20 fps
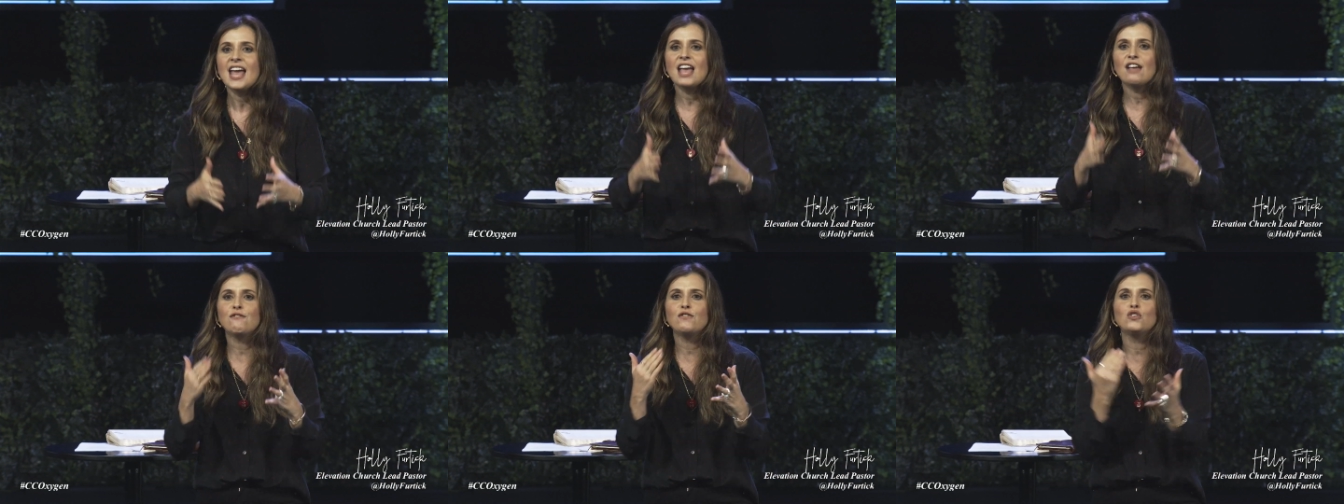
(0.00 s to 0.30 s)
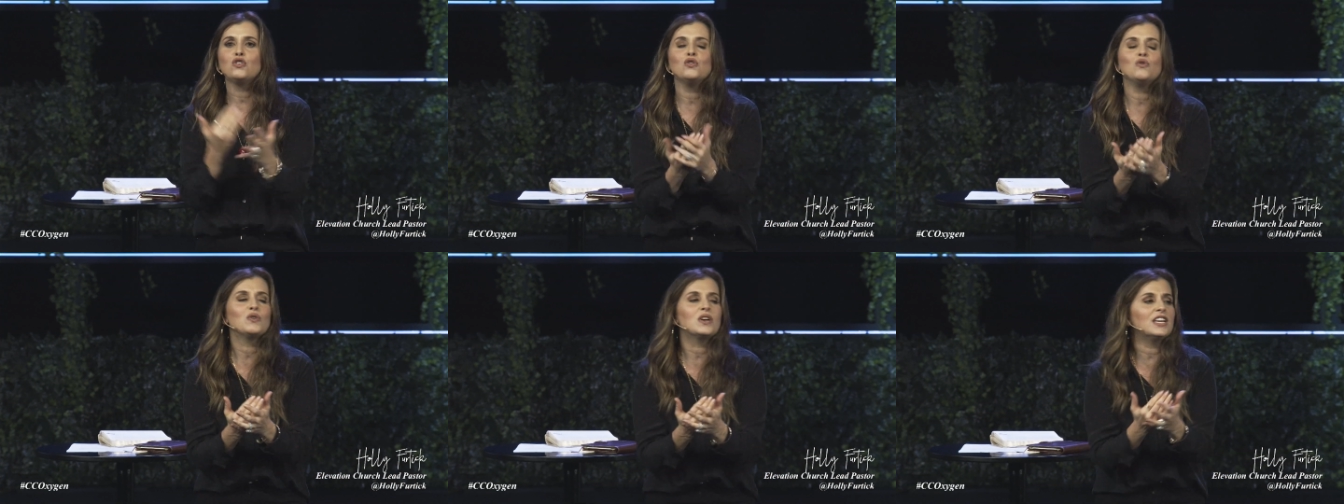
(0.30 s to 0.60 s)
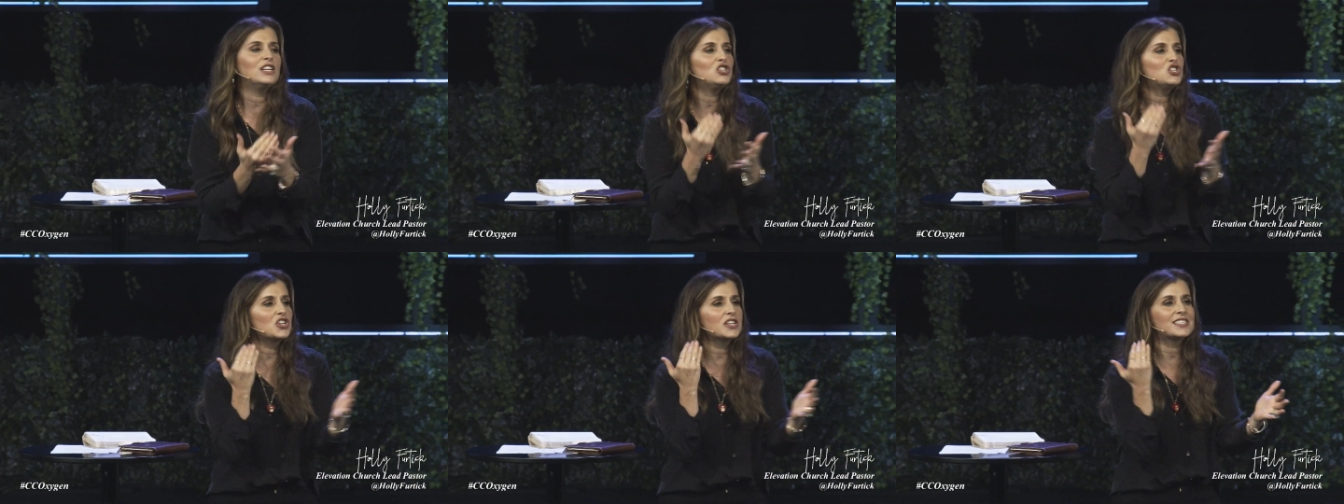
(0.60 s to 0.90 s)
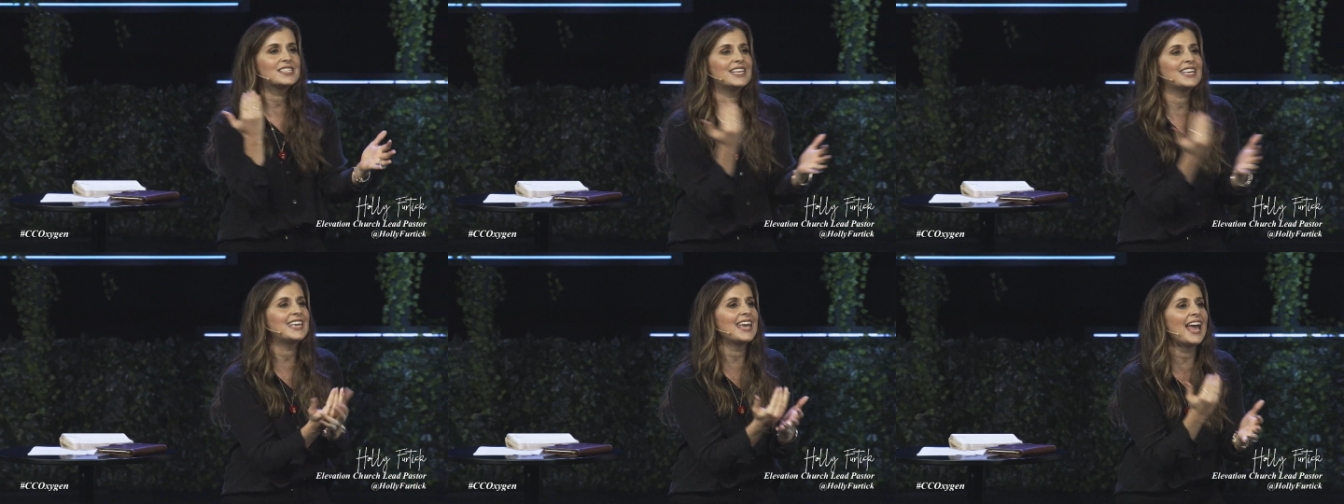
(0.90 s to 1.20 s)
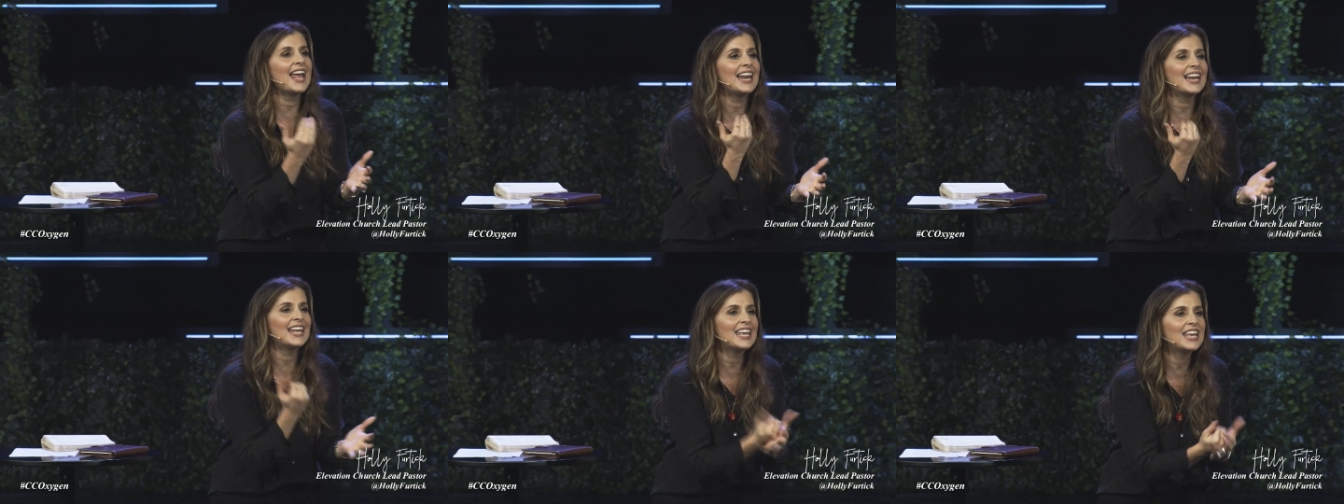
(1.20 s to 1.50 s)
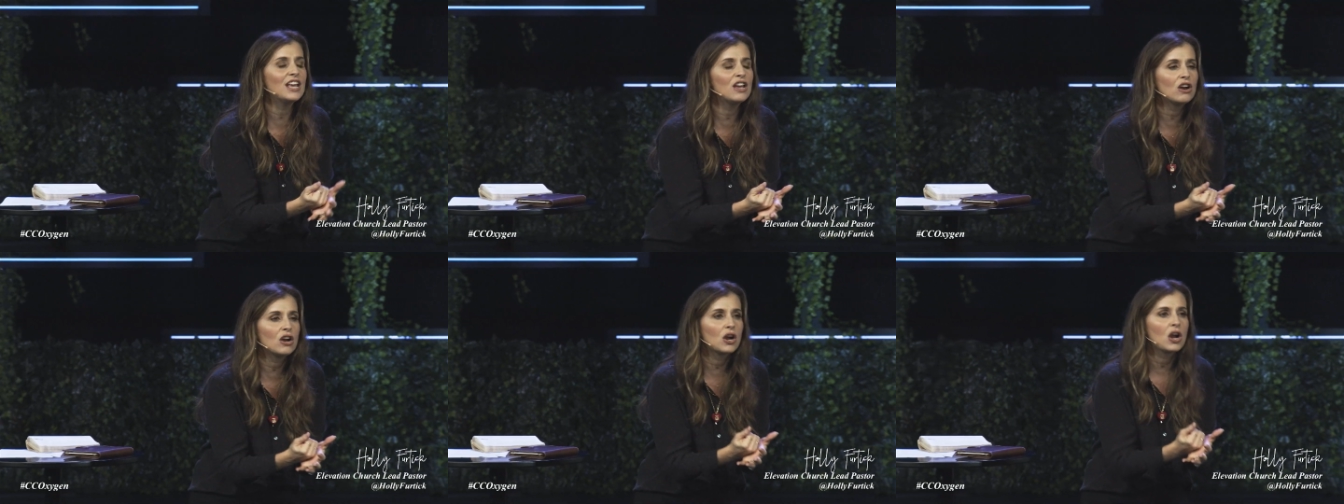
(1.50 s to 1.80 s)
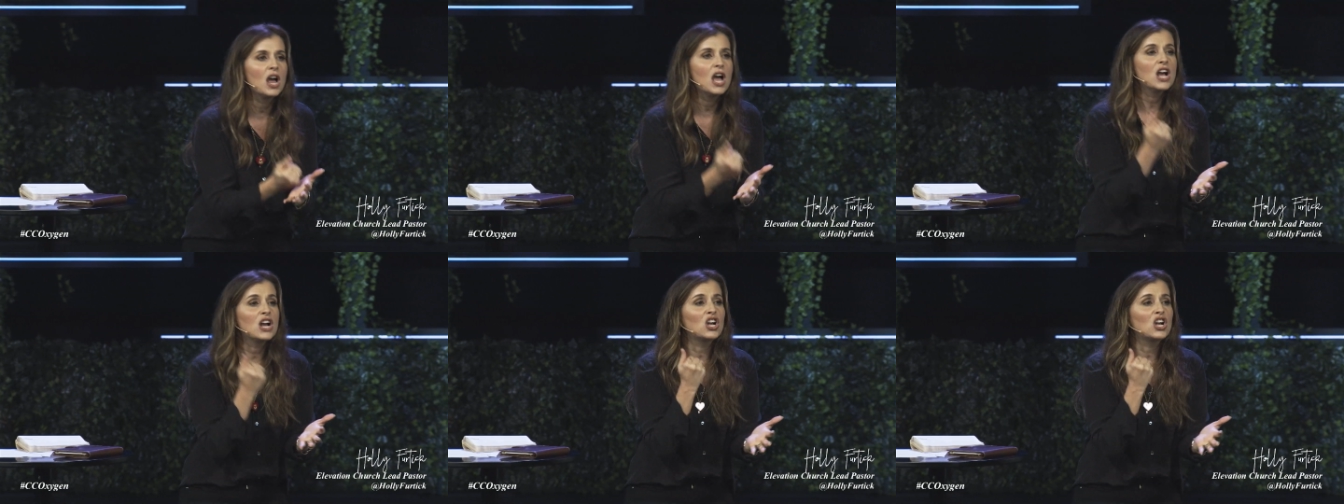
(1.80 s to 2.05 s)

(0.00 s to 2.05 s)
If you can just get here,